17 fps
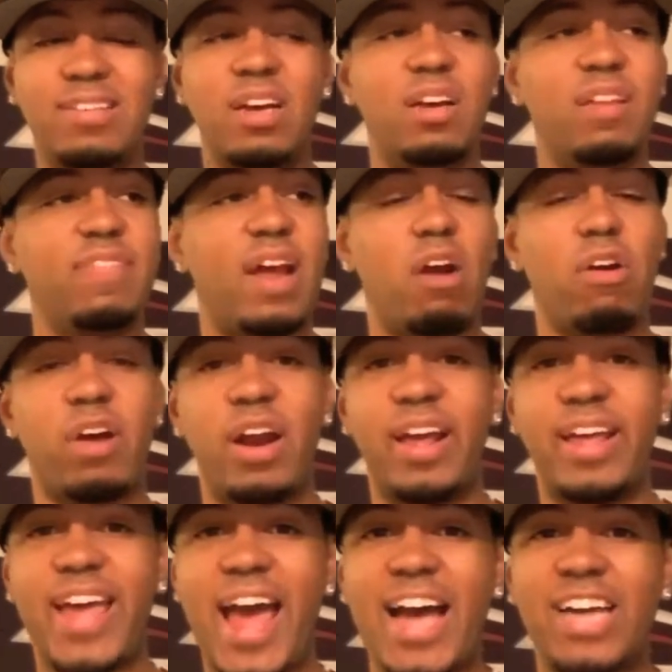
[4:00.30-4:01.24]
they're going to
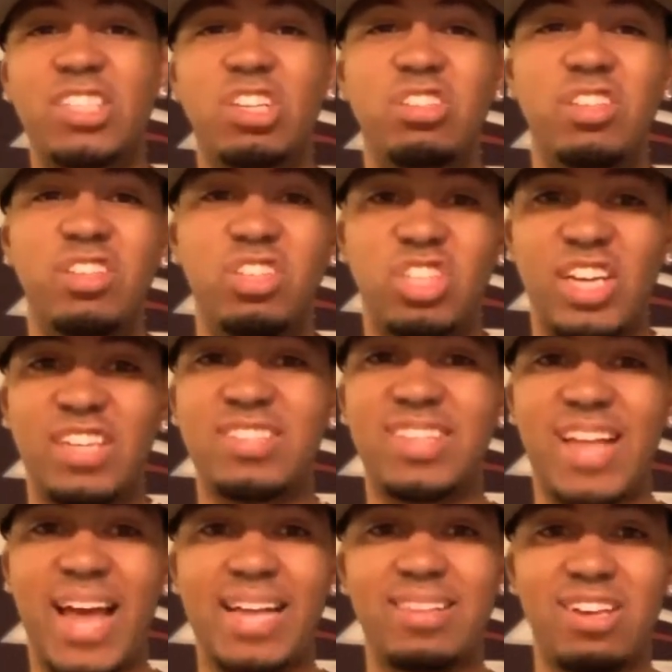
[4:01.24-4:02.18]
gash us just
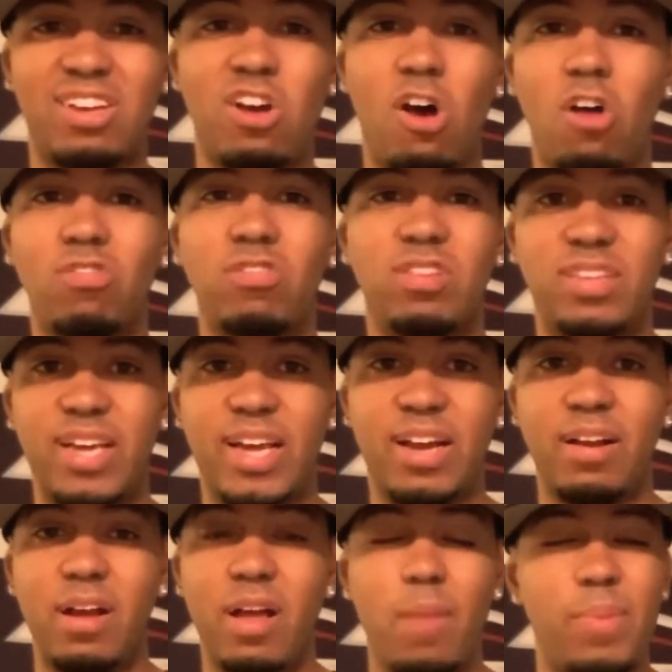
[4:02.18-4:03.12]
like the Colts
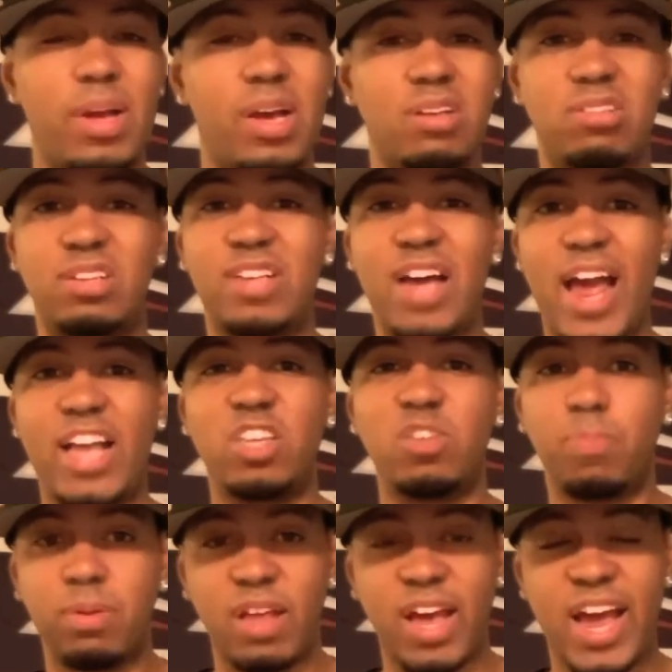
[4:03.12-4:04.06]
did. Because the Titans
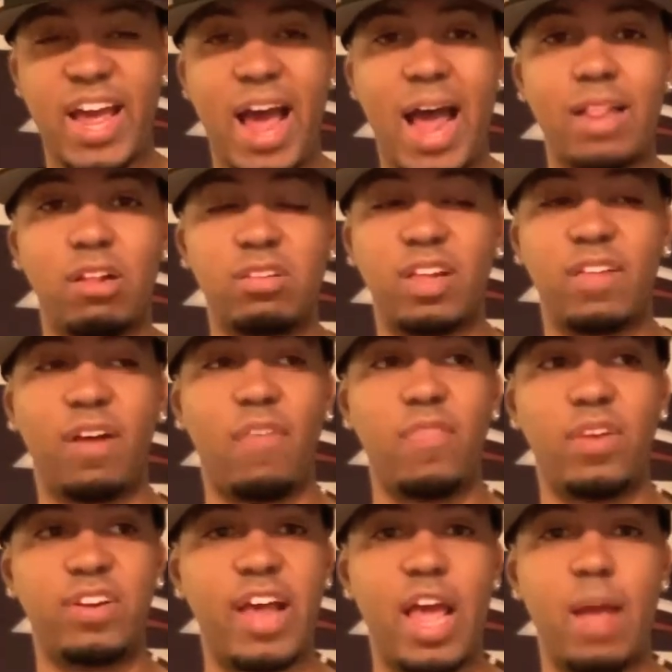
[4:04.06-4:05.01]
play, I looked at it on the
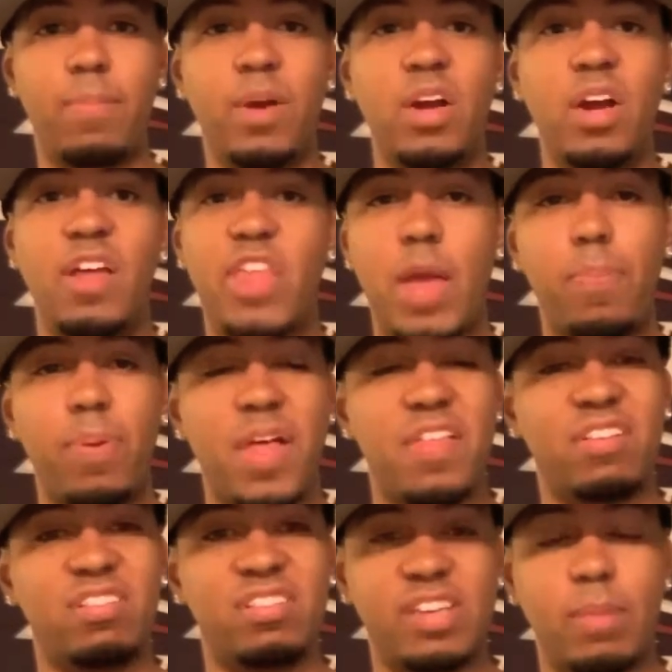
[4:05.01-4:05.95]
tape, they play
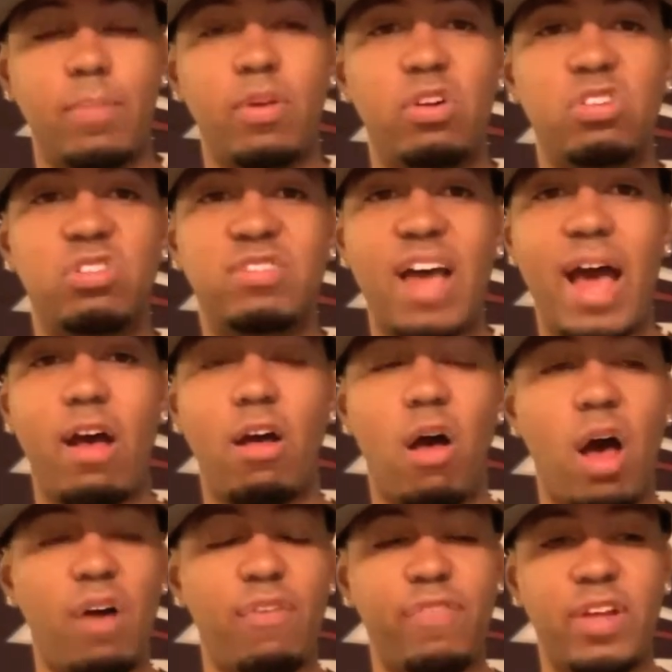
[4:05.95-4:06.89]
the similar style
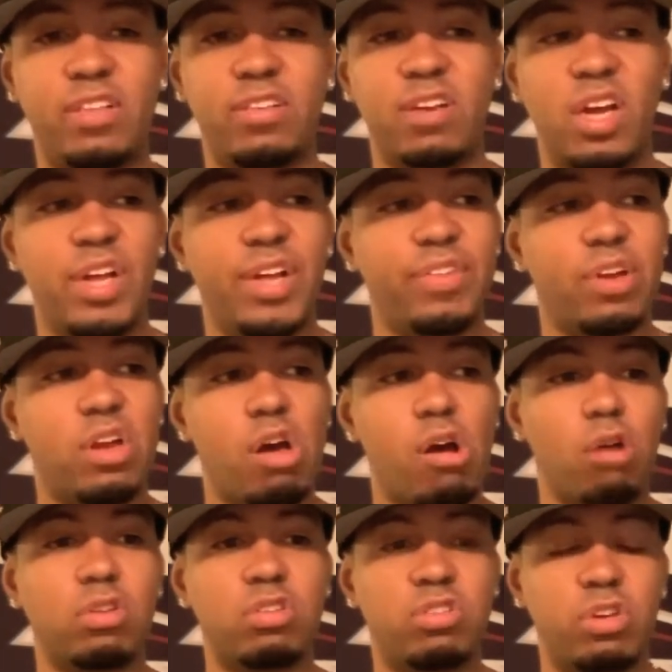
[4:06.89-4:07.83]
offense the
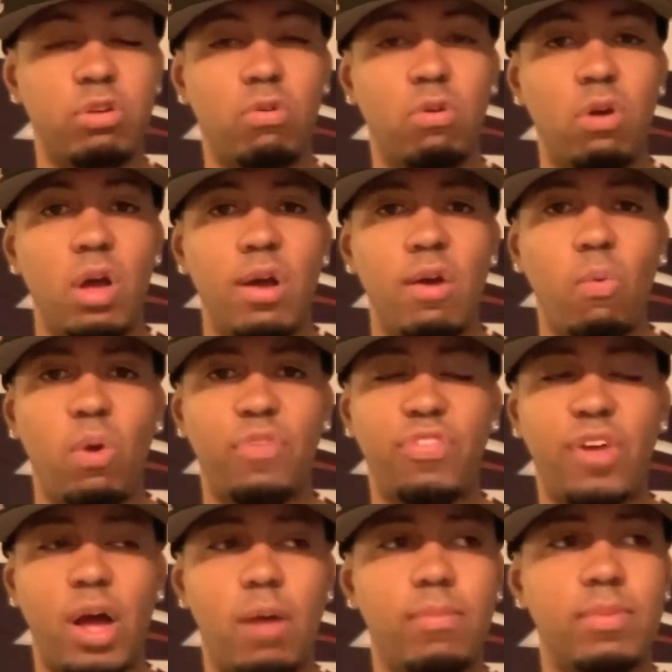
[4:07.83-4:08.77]
Colts do with
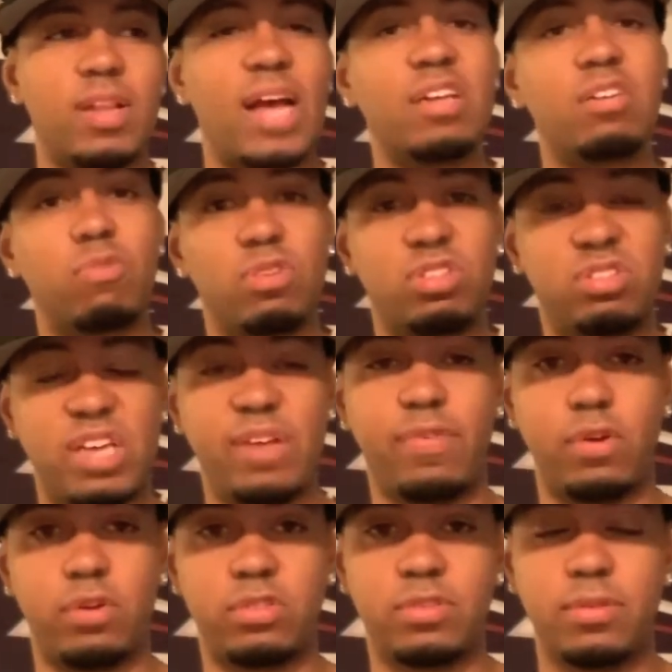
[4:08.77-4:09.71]
less
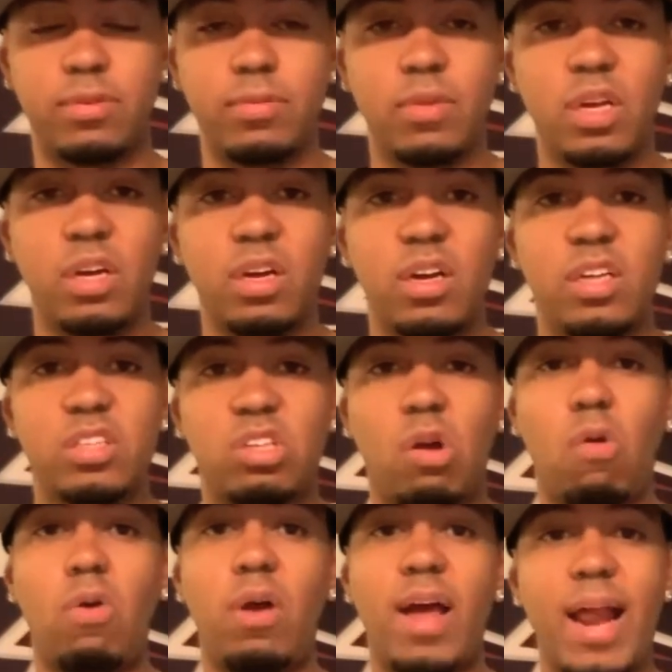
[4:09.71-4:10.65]
receivers.
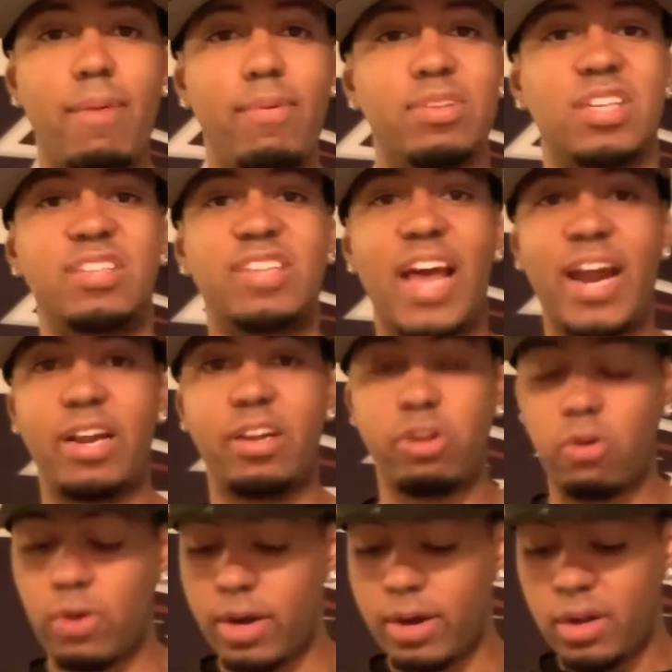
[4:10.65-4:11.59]
So, anyways, let's get into it.